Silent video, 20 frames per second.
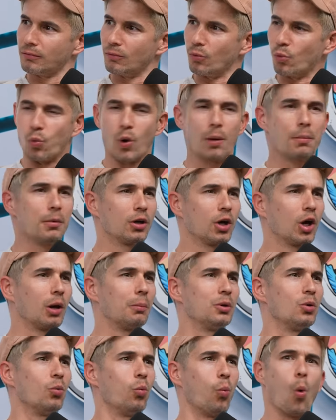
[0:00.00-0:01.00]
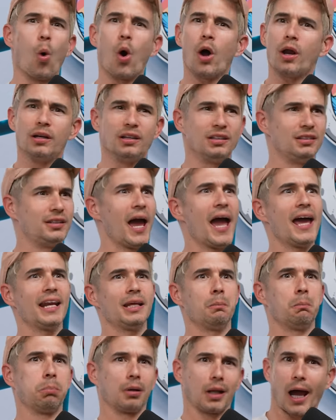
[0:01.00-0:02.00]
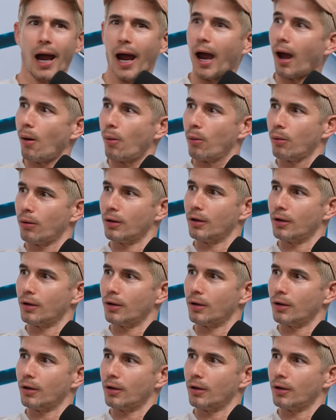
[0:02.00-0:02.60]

Women gonna be wanting daddy blow.